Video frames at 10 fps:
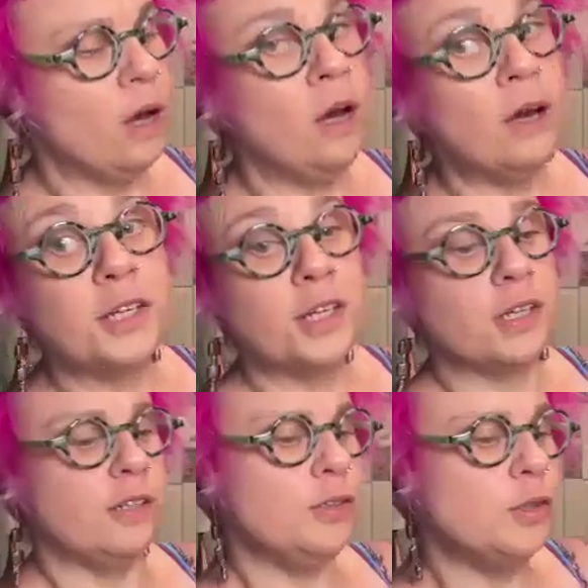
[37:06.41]

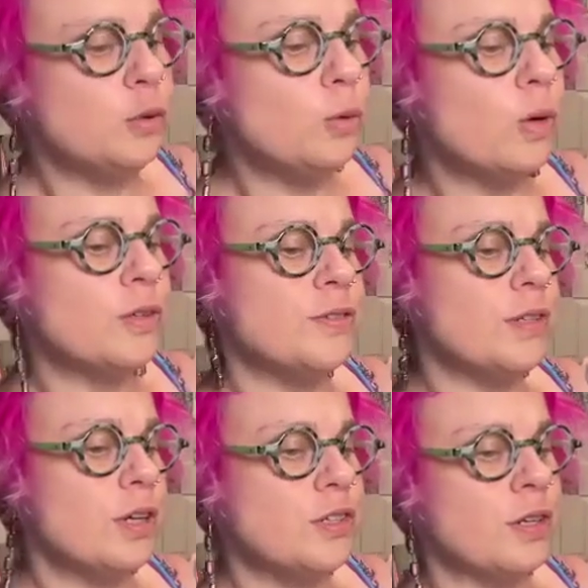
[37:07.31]
Honey, you are
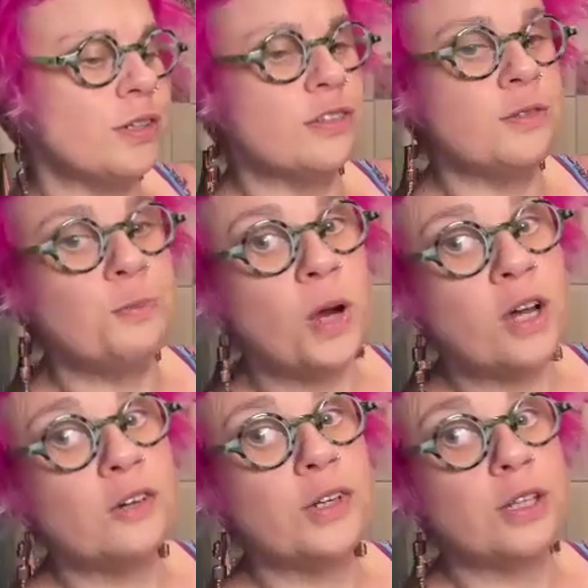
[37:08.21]
such an
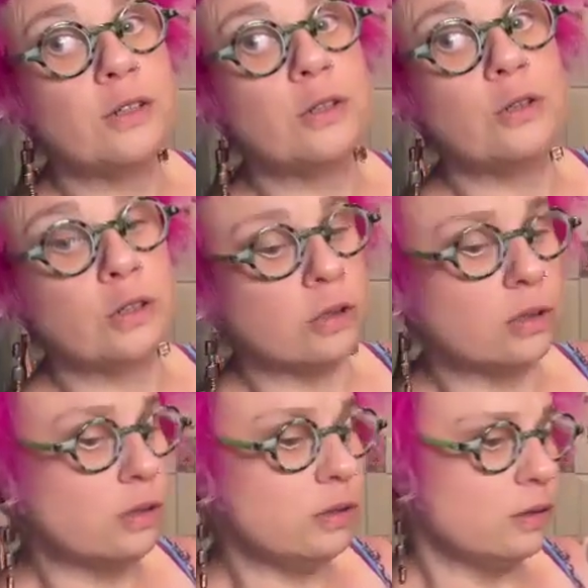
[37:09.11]
inspiring little
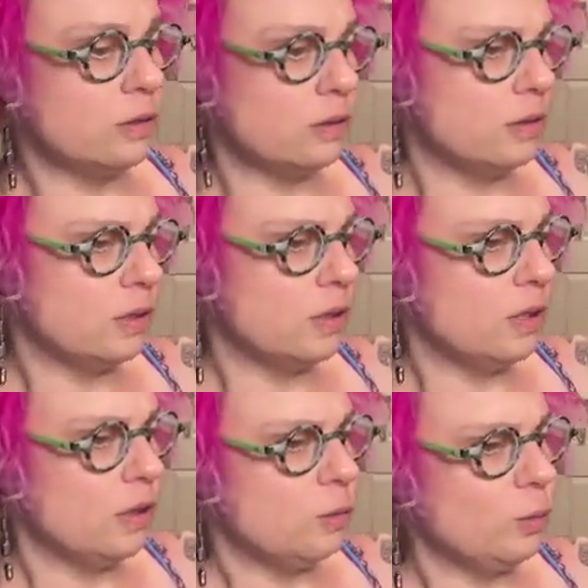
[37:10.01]
girl.
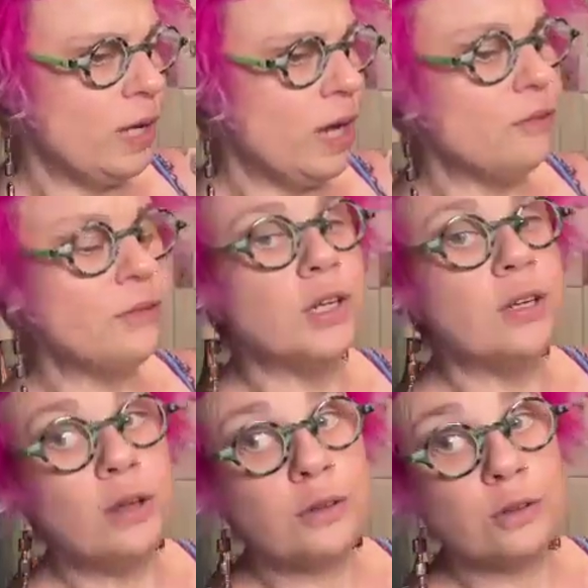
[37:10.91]
We have
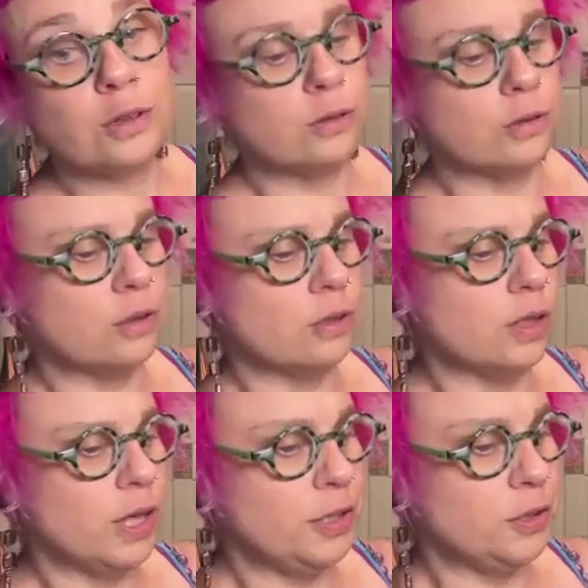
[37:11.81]
another little girl
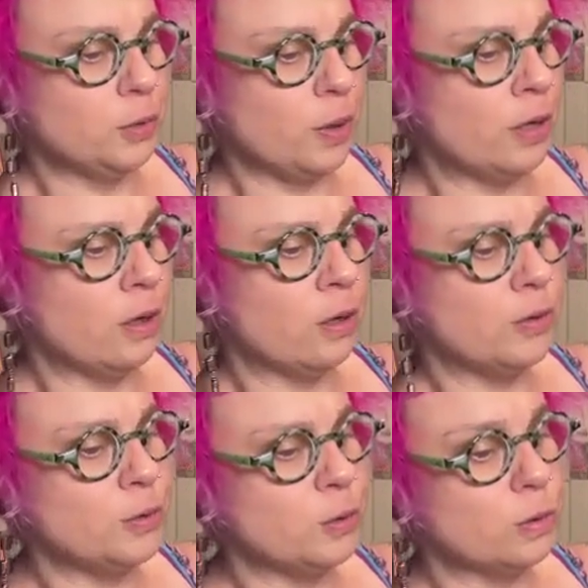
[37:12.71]
like you at our
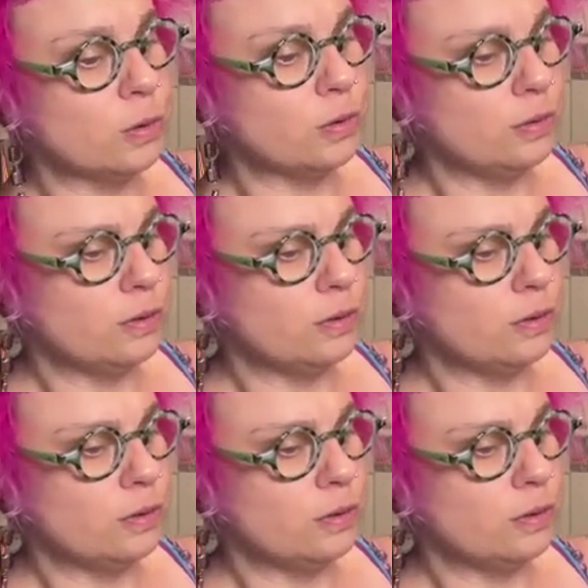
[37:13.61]
school.